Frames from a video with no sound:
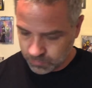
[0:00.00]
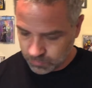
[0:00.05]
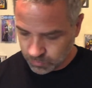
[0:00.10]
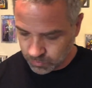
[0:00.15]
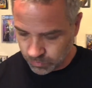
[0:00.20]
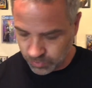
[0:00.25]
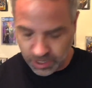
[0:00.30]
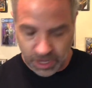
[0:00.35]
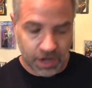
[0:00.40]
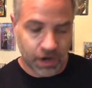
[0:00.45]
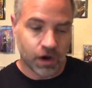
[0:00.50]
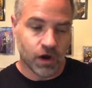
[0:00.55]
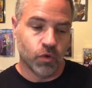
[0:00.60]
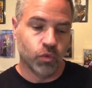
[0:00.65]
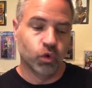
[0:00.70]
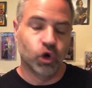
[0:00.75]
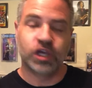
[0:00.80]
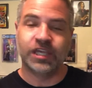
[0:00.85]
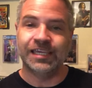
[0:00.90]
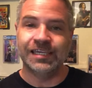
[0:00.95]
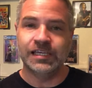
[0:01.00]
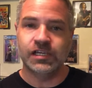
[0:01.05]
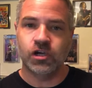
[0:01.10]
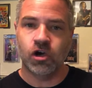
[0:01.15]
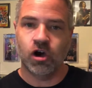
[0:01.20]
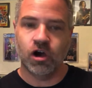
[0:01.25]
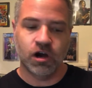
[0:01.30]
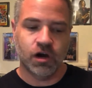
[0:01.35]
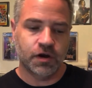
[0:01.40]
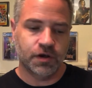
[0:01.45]
We got a rookie
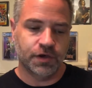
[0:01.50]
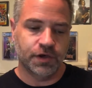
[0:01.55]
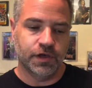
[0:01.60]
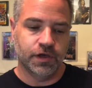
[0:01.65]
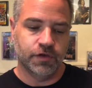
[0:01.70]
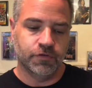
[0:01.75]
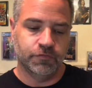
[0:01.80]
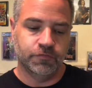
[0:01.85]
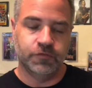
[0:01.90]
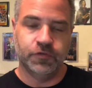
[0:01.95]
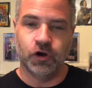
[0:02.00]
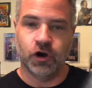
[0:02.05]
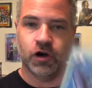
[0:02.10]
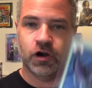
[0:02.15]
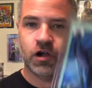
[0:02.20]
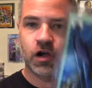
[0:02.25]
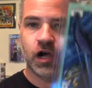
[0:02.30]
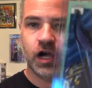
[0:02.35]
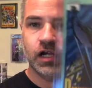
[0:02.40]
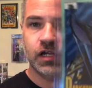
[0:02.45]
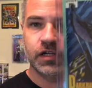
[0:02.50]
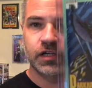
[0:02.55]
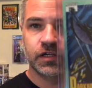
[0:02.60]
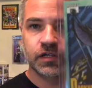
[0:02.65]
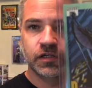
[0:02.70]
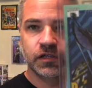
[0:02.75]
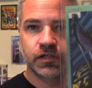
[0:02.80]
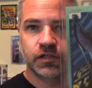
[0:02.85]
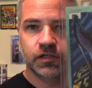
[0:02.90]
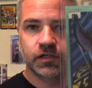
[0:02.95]
card of Darkhawk.
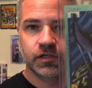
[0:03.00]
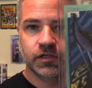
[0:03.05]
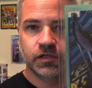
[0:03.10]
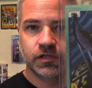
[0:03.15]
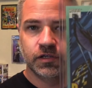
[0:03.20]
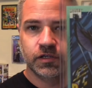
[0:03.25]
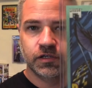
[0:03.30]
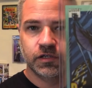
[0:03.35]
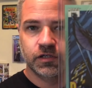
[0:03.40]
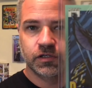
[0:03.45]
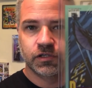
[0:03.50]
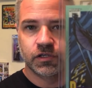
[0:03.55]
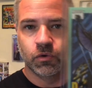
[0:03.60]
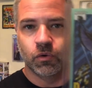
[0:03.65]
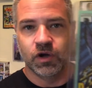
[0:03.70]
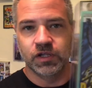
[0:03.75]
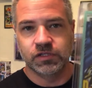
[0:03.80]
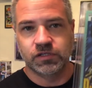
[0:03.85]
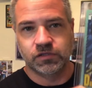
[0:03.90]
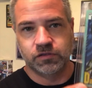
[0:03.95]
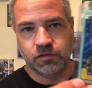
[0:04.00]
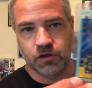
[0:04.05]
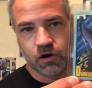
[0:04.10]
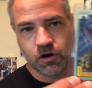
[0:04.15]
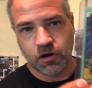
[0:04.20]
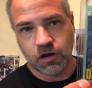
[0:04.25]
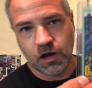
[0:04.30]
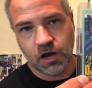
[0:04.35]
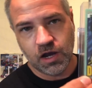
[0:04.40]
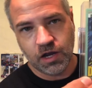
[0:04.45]
So once
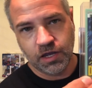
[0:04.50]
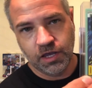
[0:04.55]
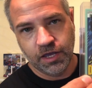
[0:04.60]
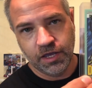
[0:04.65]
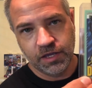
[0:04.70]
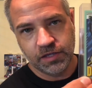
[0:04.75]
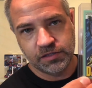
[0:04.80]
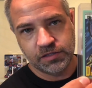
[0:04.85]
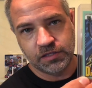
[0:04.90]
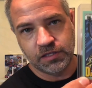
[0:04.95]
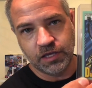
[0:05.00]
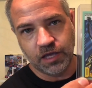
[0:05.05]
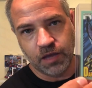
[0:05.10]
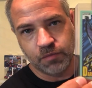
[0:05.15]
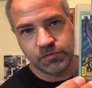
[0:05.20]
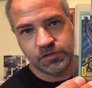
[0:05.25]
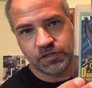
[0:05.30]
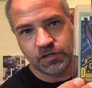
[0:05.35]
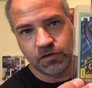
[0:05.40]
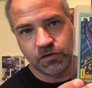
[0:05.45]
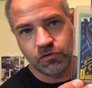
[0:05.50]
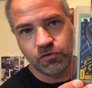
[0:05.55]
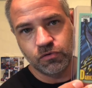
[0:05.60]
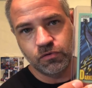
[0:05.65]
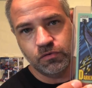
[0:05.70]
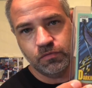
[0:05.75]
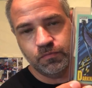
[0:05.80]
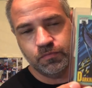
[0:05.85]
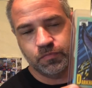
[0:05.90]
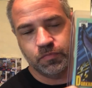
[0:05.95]
Darkhawk hits the MCU,
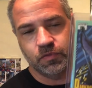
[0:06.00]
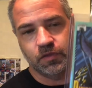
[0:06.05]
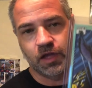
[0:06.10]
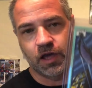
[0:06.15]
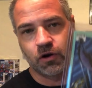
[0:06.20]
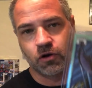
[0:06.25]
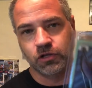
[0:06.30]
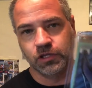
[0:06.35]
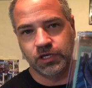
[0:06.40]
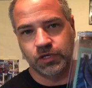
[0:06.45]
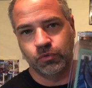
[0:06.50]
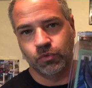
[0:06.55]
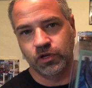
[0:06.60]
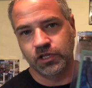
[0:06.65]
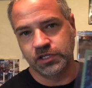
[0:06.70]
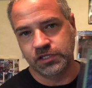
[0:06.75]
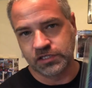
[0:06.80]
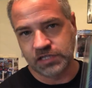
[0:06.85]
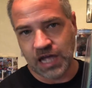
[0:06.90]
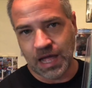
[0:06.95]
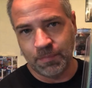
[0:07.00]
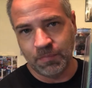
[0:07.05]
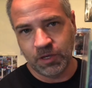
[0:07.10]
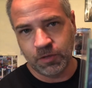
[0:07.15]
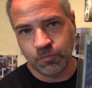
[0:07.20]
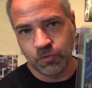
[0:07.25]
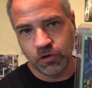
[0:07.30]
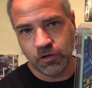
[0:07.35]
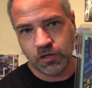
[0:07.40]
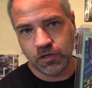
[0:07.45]
not only will his comic
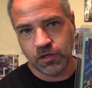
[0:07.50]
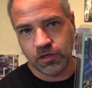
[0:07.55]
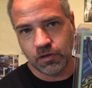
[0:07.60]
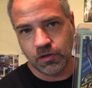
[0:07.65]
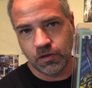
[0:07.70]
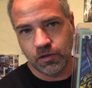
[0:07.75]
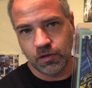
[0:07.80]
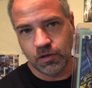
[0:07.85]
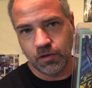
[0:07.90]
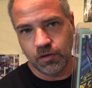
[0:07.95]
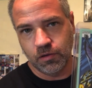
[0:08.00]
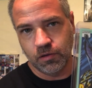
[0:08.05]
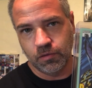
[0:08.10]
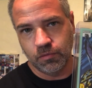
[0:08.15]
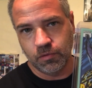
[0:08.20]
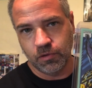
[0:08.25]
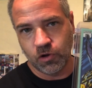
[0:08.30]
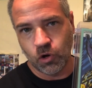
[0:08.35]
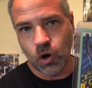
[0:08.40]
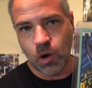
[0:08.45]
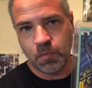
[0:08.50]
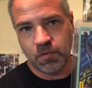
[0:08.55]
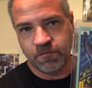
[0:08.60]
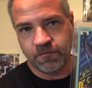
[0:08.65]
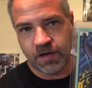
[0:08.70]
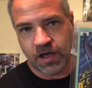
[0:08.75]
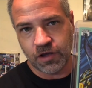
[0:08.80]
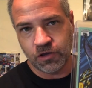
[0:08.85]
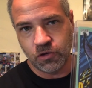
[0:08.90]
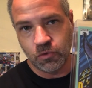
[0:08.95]
book go up in
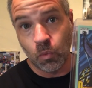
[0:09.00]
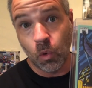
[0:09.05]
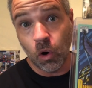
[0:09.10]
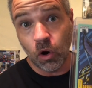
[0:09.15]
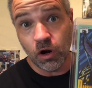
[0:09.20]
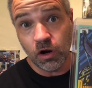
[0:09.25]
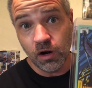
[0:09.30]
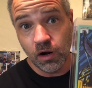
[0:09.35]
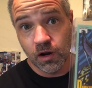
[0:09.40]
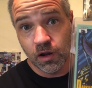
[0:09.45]
value more,